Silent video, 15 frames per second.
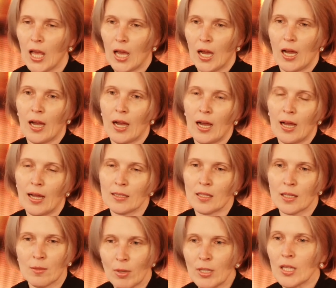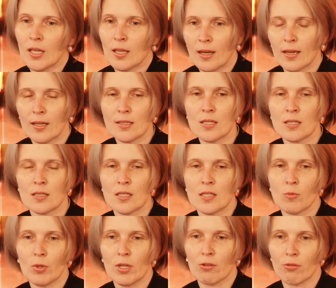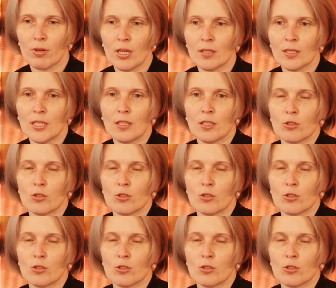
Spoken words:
And in many cases, we really